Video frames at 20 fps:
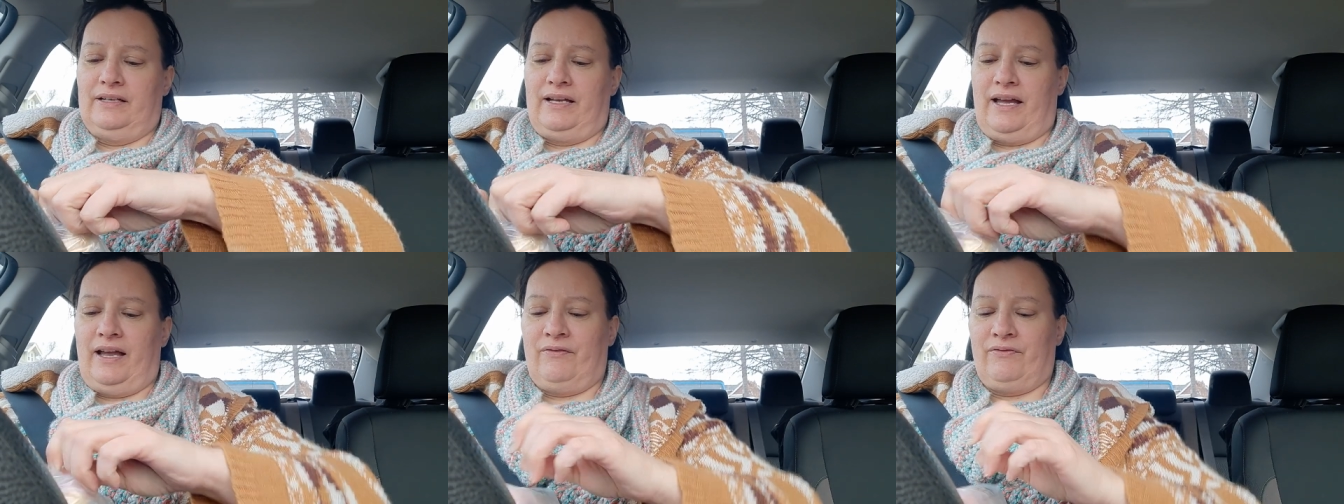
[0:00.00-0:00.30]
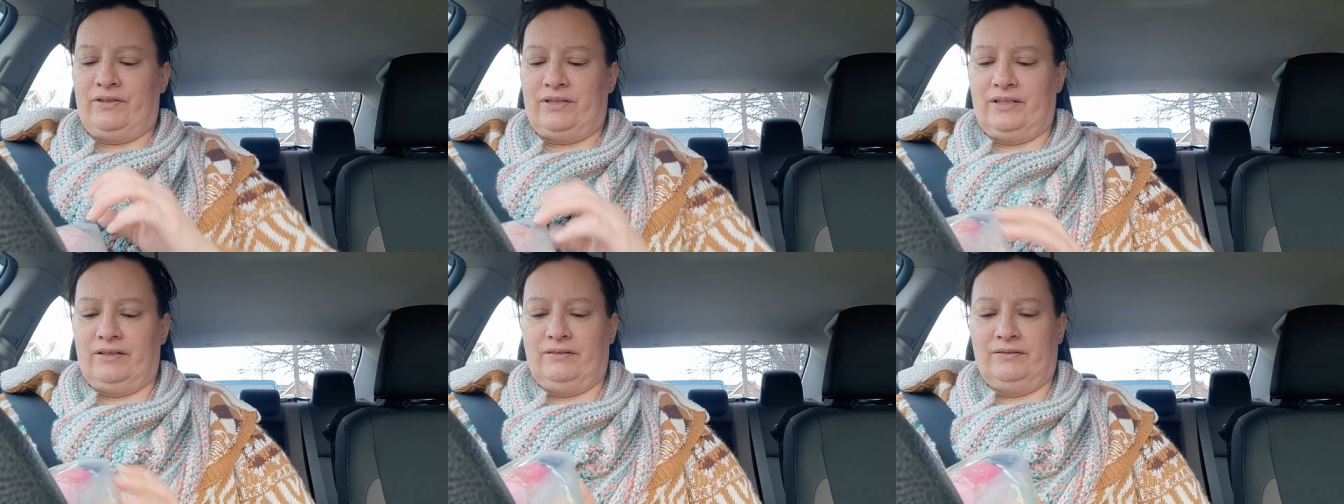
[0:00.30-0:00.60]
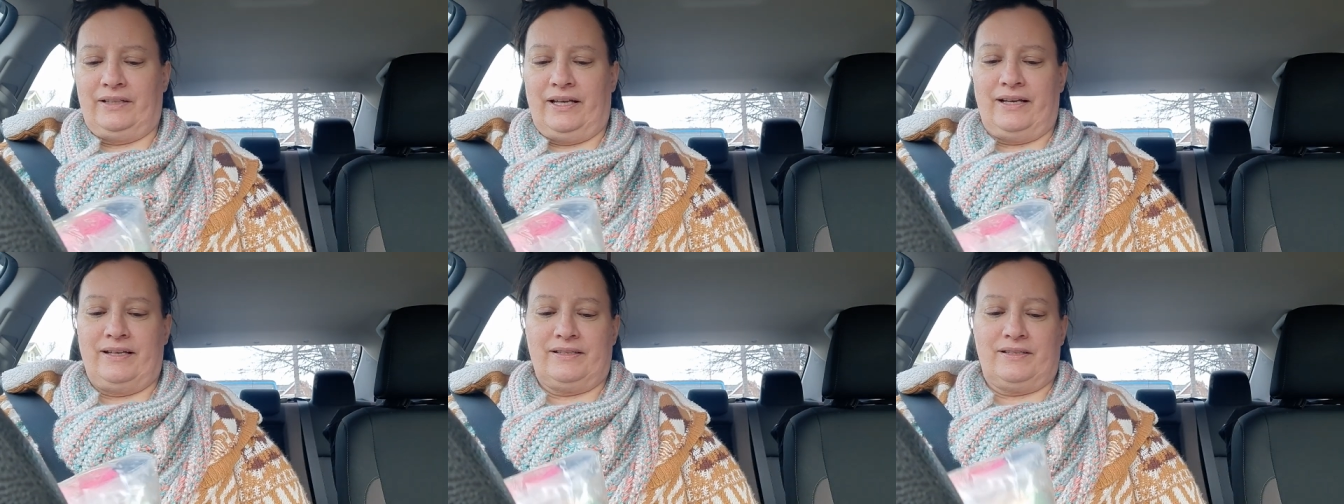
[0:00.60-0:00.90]
Every single
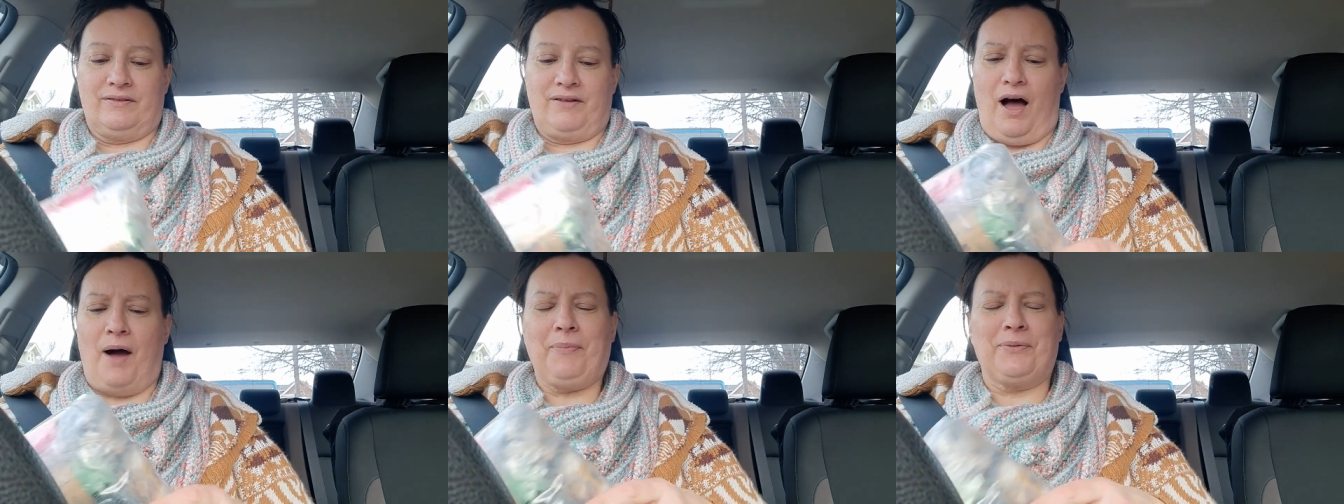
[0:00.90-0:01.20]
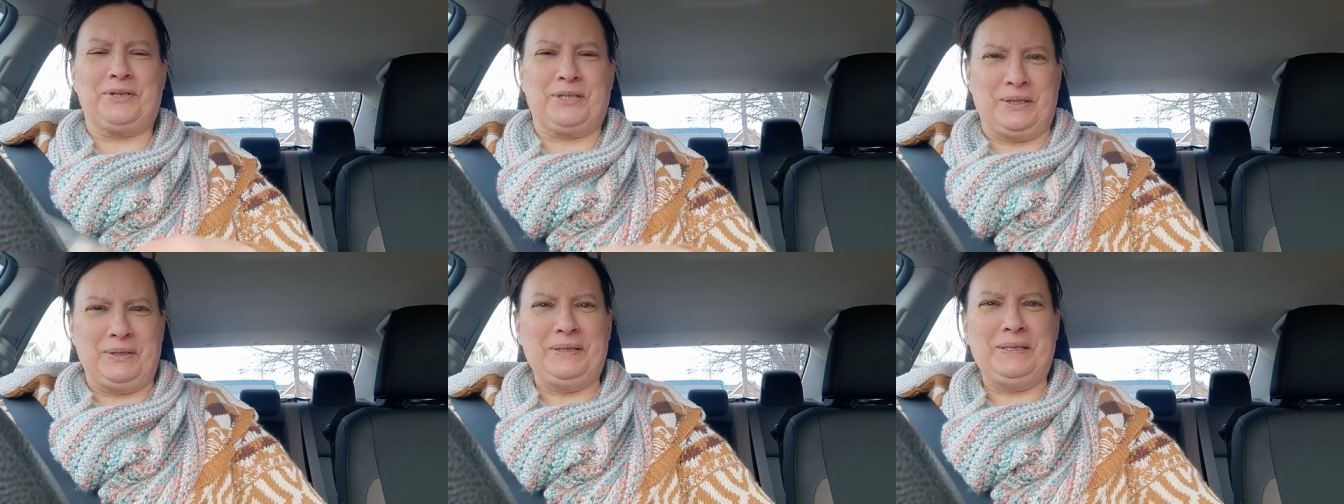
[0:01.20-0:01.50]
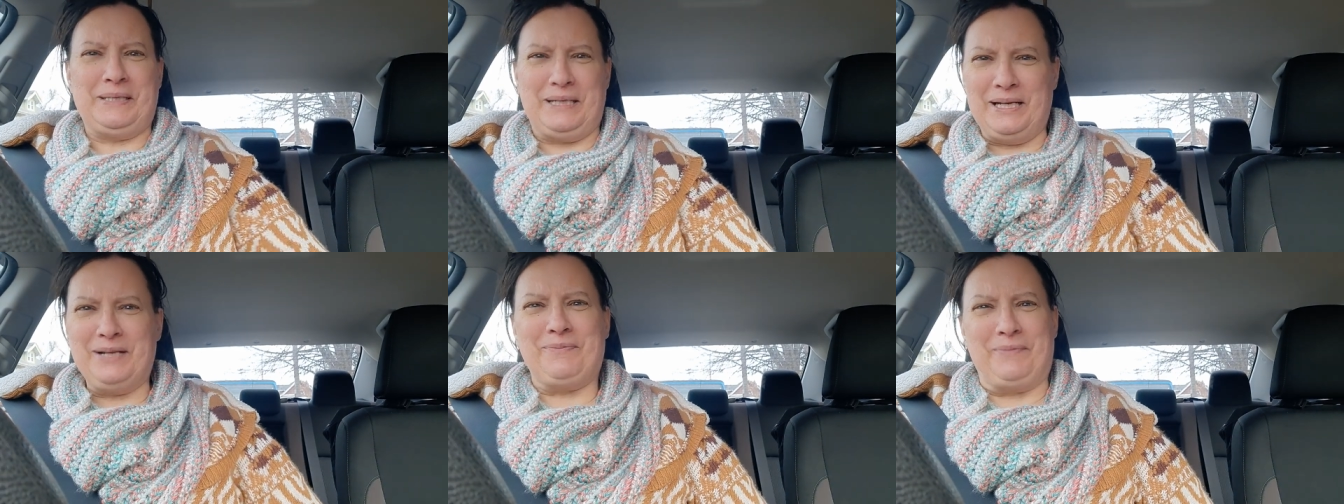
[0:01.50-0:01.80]
day is an
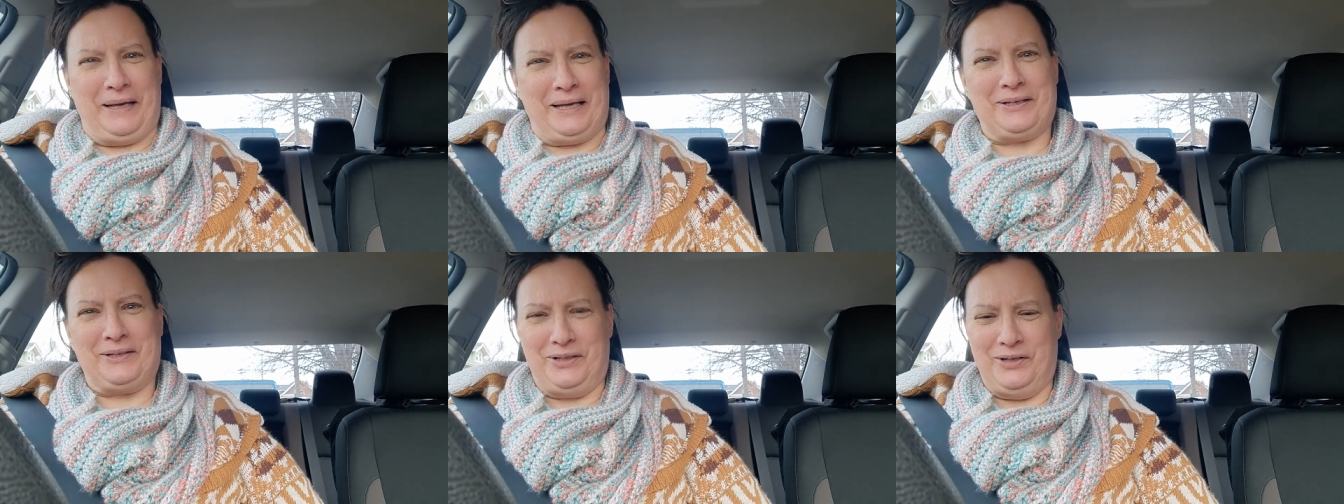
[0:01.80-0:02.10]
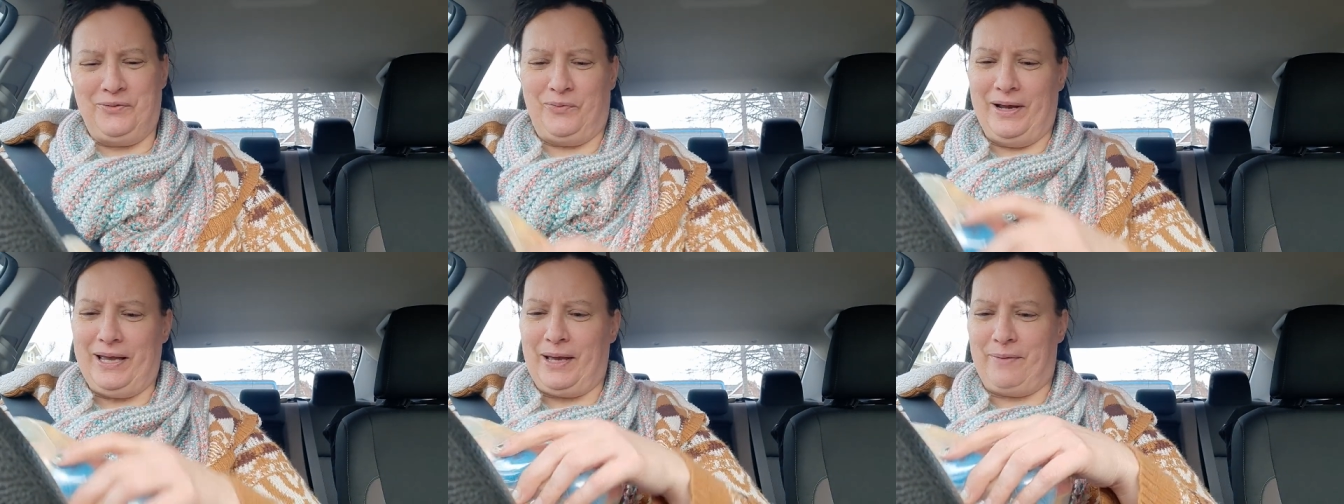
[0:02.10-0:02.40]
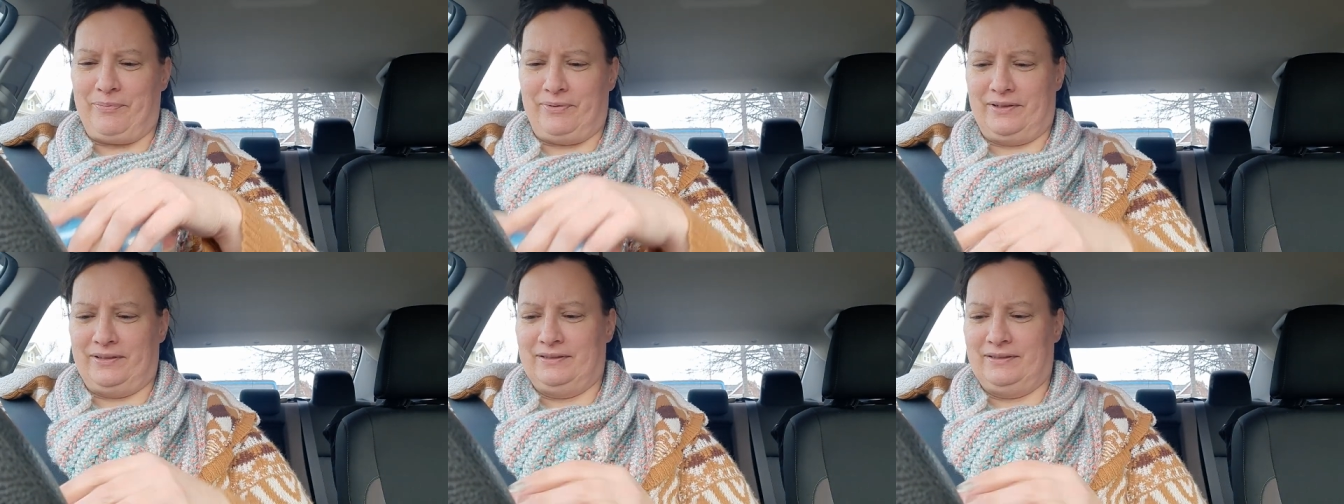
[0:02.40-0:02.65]
opportunity to make a new whip.